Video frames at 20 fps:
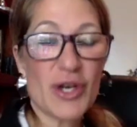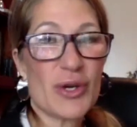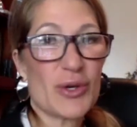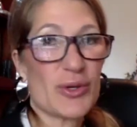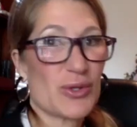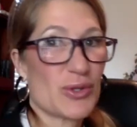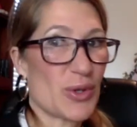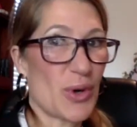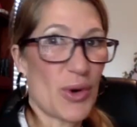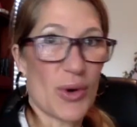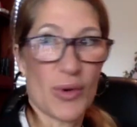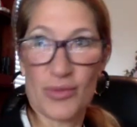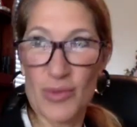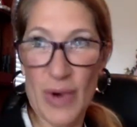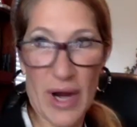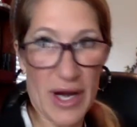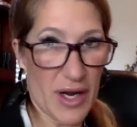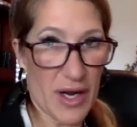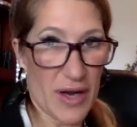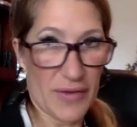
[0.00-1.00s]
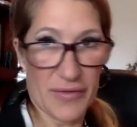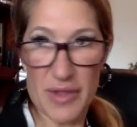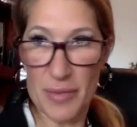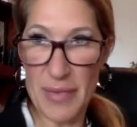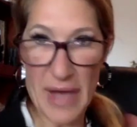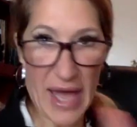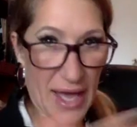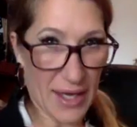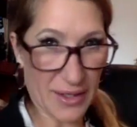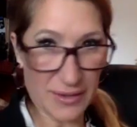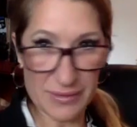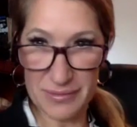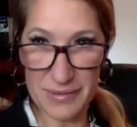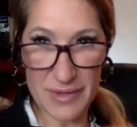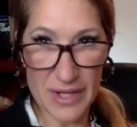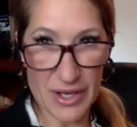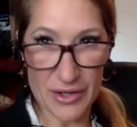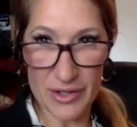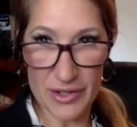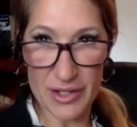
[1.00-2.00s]
So right off the bat,
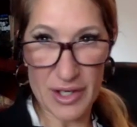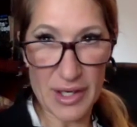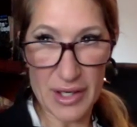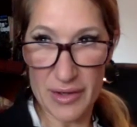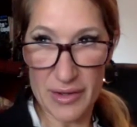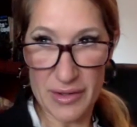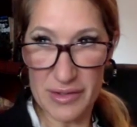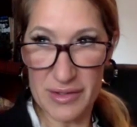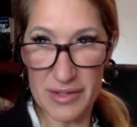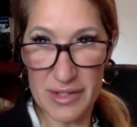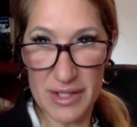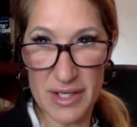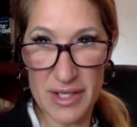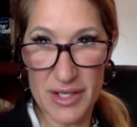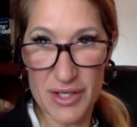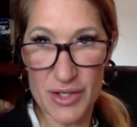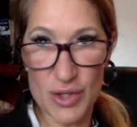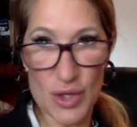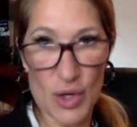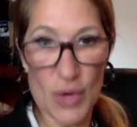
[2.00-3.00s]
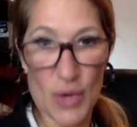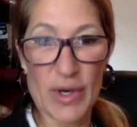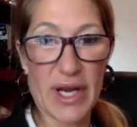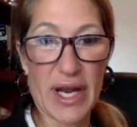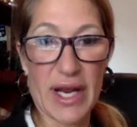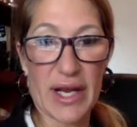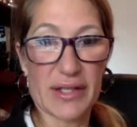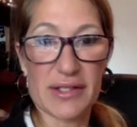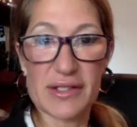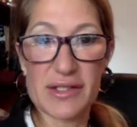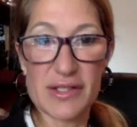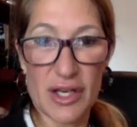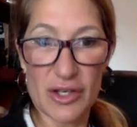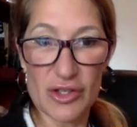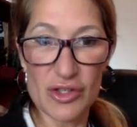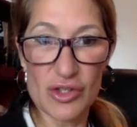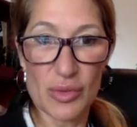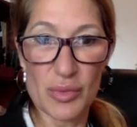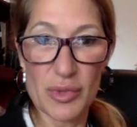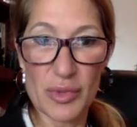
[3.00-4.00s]
they're gonna see, enhanced
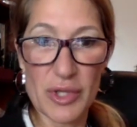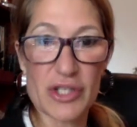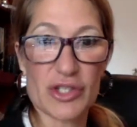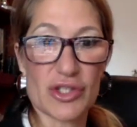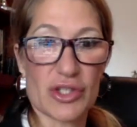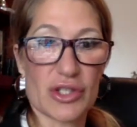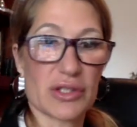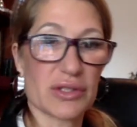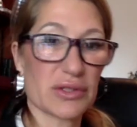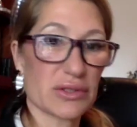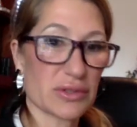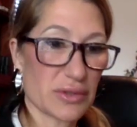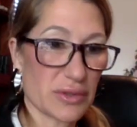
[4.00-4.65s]
sexual pleasure,